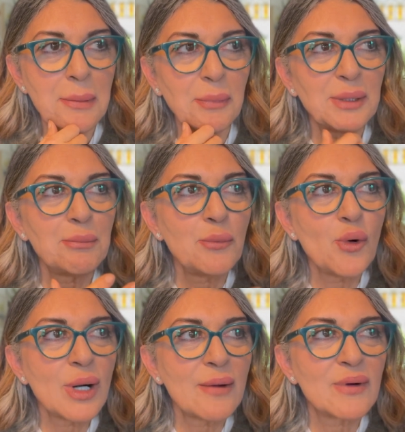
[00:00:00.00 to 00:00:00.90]
But
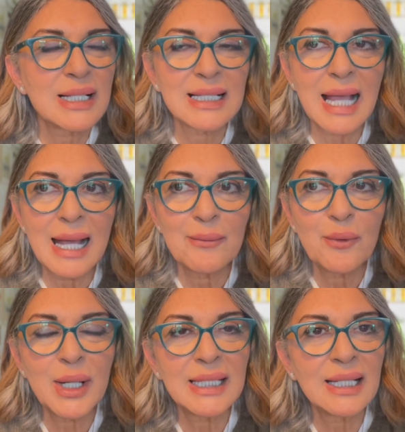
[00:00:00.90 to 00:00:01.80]
more I was
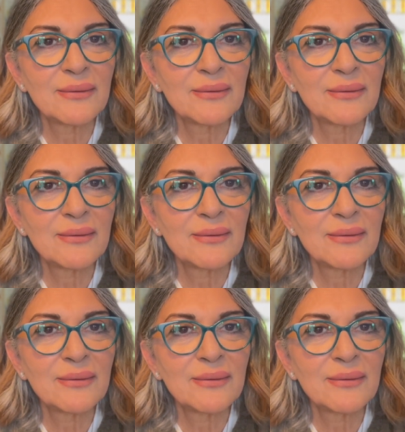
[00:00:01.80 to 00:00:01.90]
avoiding